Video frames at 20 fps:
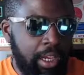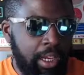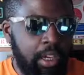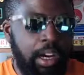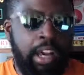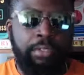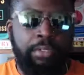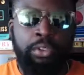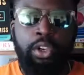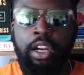oh
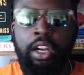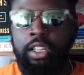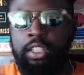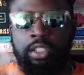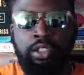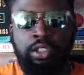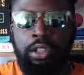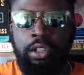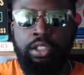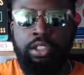have you heard this
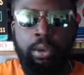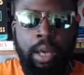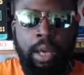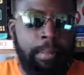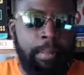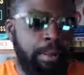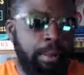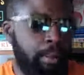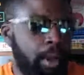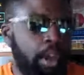so-and-so
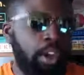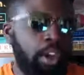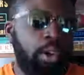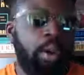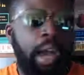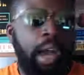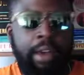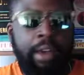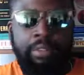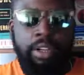album no i
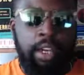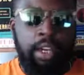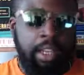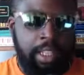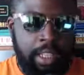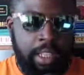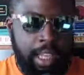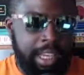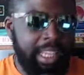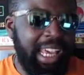haven't heard it
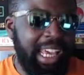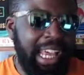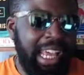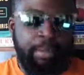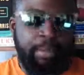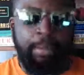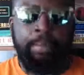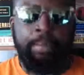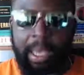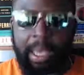and it kind
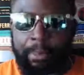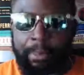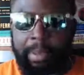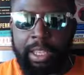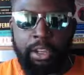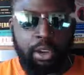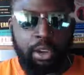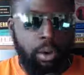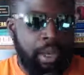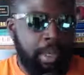of can be
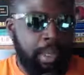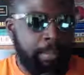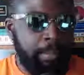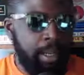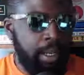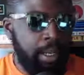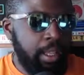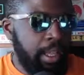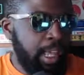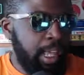annoying
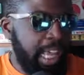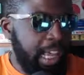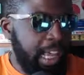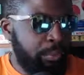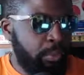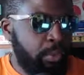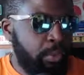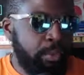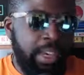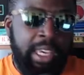but if
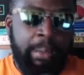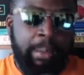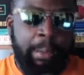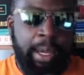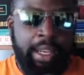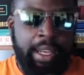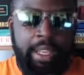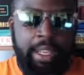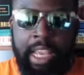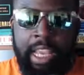you think
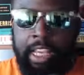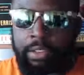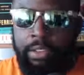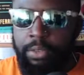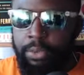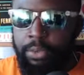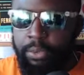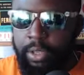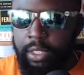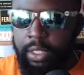about it and if you
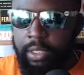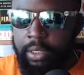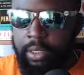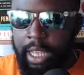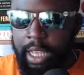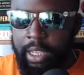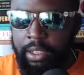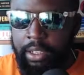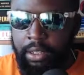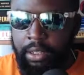think
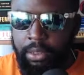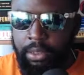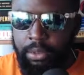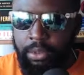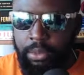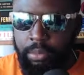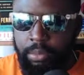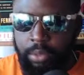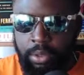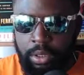that you know
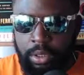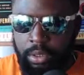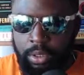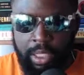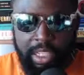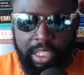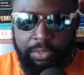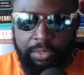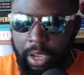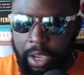you you know you
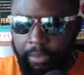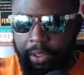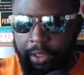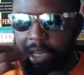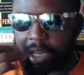live your everyday